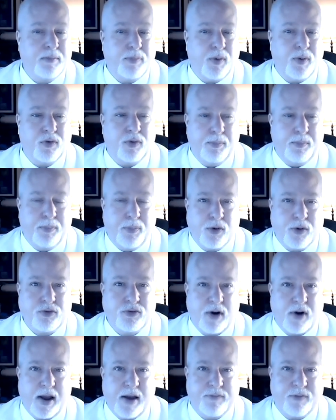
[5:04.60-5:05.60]
both a book
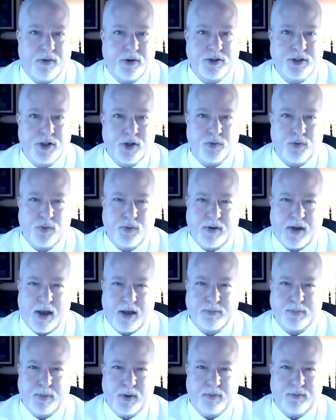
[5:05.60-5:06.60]
drive for Children's
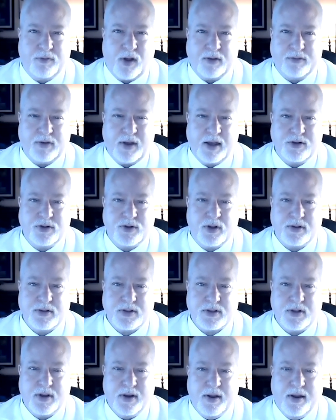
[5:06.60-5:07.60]
Hospital of Los
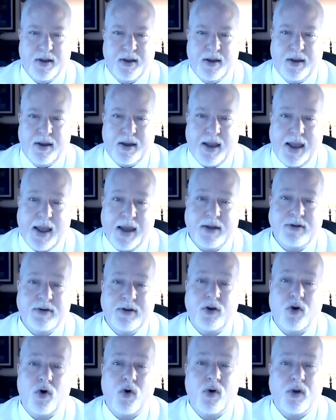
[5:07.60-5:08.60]
Angeles and
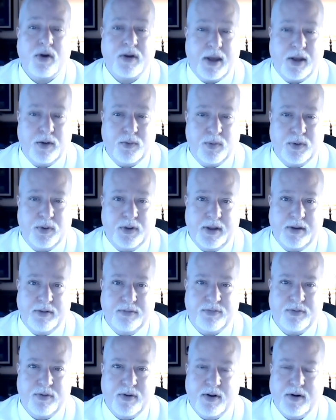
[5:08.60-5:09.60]
did hurricane
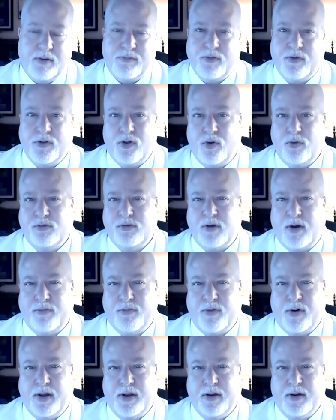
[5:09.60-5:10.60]
relief for those
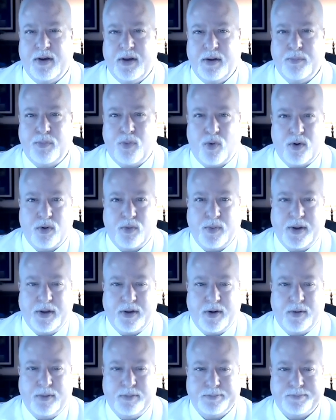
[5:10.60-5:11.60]
suffering in Puerto
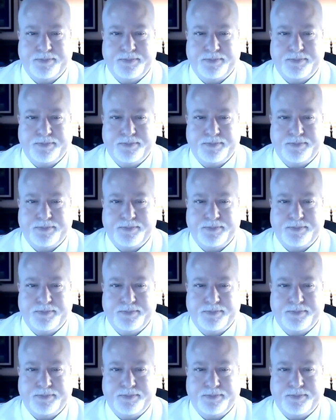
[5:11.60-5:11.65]
Rico.